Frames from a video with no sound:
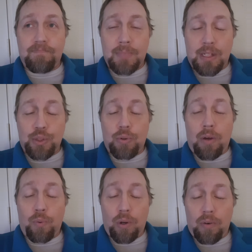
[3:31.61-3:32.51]
That's who I
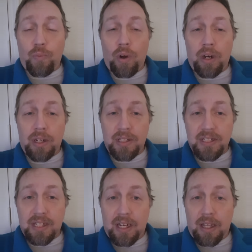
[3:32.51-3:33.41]
would have wanted
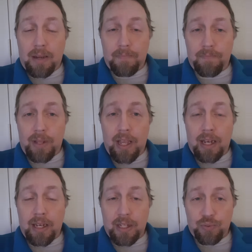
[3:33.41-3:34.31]
instead of him.
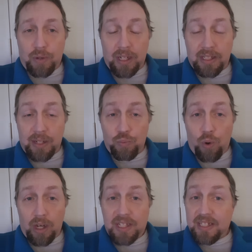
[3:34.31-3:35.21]
And that's what I did
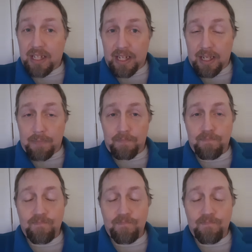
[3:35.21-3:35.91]
want instead of him.